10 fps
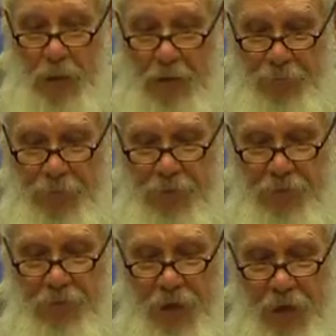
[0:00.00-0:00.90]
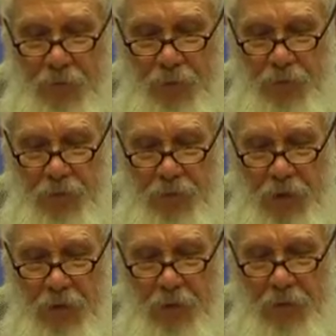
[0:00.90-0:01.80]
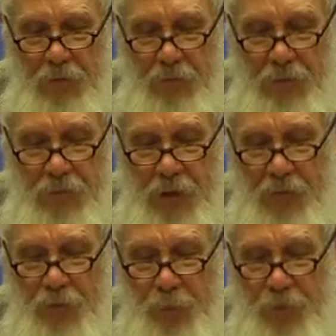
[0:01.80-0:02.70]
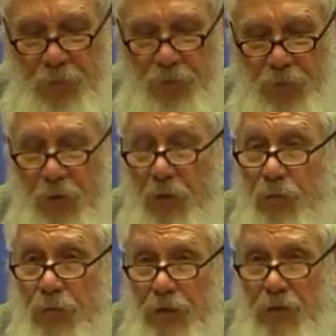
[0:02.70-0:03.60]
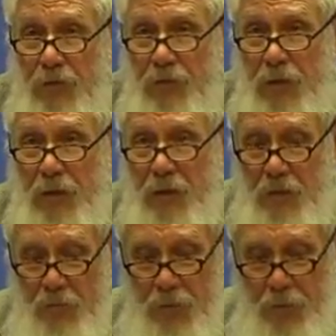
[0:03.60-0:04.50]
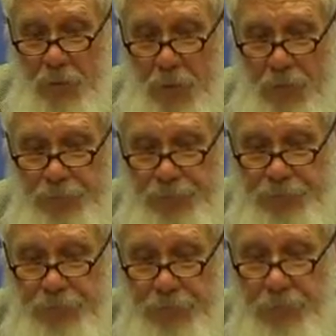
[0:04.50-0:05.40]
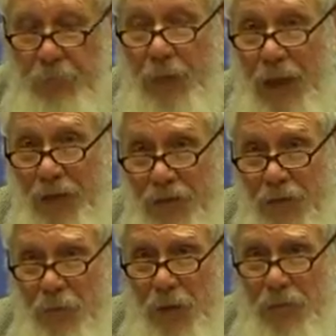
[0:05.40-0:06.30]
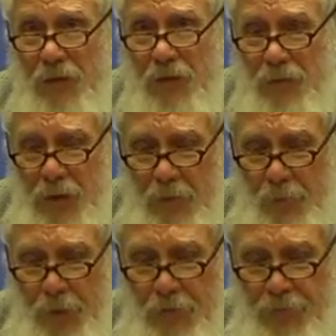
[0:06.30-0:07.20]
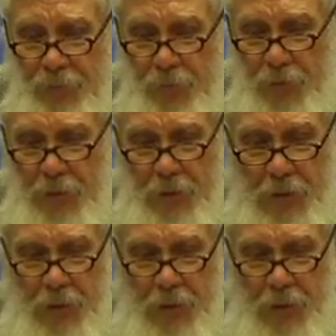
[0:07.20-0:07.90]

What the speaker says: The efforts to resolve specific conflicts are certainly laudable, and sometimes they really bear fruit.